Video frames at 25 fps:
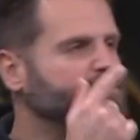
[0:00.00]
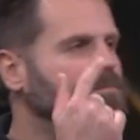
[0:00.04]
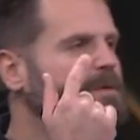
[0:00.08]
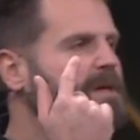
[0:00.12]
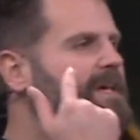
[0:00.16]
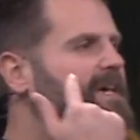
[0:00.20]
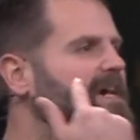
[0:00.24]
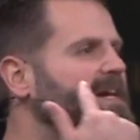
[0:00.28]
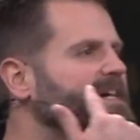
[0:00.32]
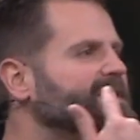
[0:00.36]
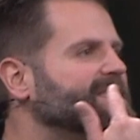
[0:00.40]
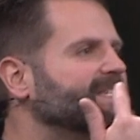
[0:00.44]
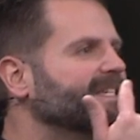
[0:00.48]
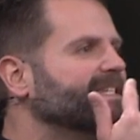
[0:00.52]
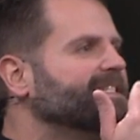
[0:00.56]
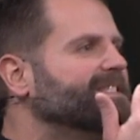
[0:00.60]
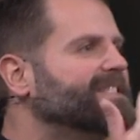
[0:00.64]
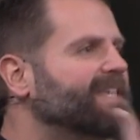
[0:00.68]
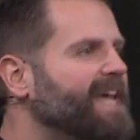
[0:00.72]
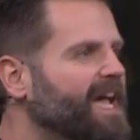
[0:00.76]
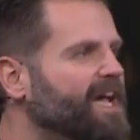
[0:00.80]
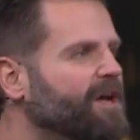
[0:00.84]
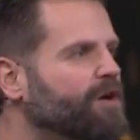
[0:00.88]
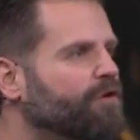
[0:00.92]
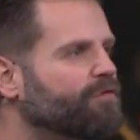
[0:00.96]
because
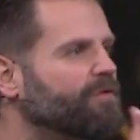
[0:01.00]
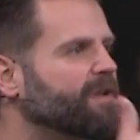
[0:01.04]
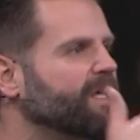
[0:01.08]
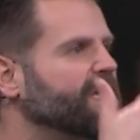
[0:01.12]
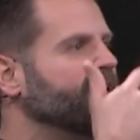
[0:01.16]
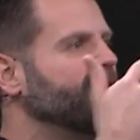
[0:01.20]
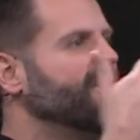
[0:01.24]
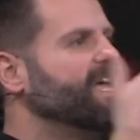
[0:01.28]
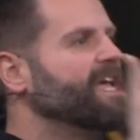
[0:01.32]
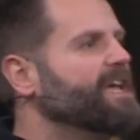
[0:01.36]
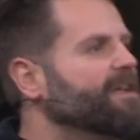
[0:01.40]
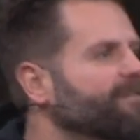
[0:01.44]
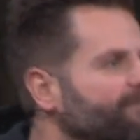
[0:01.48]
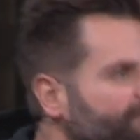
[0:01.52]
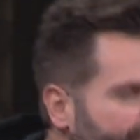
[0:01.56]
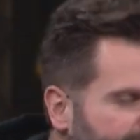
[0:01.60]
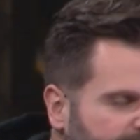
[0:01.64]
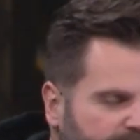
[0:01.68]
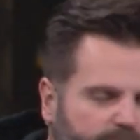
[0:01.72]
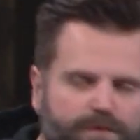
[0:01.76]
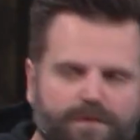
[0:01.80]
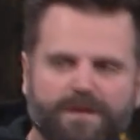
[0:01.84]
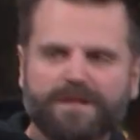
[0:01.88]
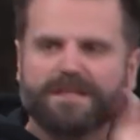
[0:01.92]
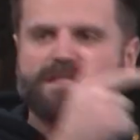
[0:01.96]
integrity
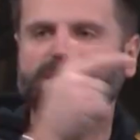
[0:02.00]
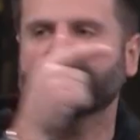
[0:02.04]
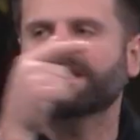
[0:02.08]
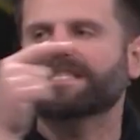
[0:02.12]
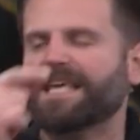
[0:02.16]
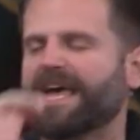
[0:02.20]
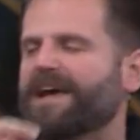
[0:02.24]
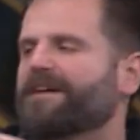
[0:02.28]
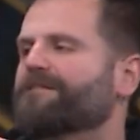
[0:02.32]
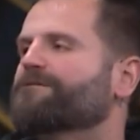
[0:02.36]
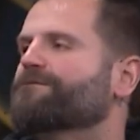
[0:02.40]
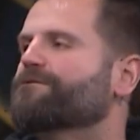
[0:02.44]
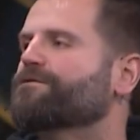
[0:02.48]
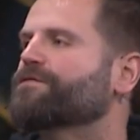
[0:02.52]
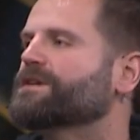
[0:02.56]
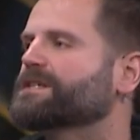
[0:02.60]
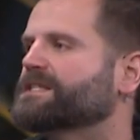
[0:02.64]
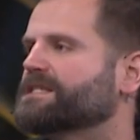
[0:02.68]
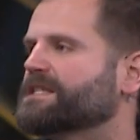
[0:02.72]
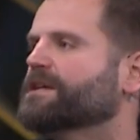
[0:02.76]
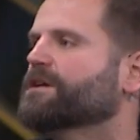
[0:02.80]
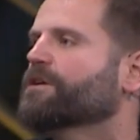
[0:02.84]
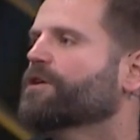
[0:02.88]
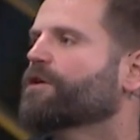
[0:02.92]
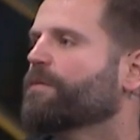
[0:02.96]
influences every
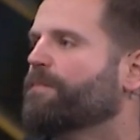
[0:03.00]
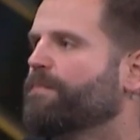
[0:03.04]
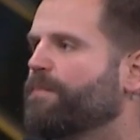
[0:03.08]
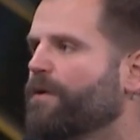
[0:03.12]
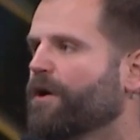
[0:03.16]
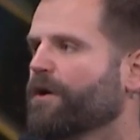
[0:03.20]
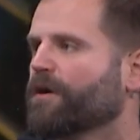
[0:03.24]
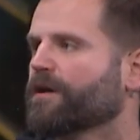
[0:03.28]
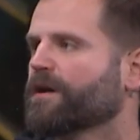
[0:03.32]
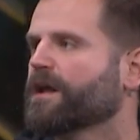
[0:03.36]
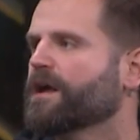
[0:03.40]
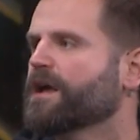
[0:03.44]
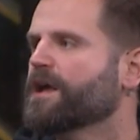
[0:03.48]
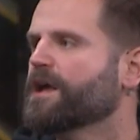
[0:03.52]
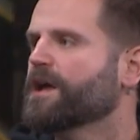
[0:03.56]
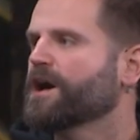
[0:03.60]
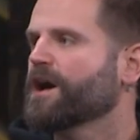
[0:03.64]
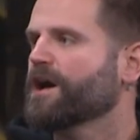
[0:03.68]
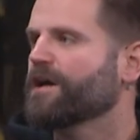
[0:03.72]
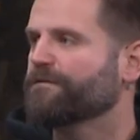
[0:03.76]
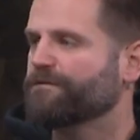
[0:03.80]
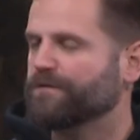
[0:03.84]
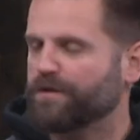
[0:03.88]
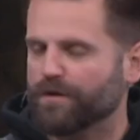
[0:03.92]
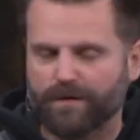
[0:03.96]
single part
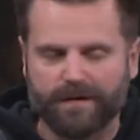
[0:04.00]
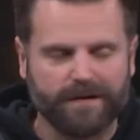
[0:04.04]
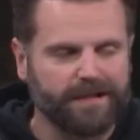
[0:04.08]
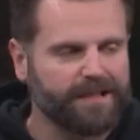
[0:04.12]
of your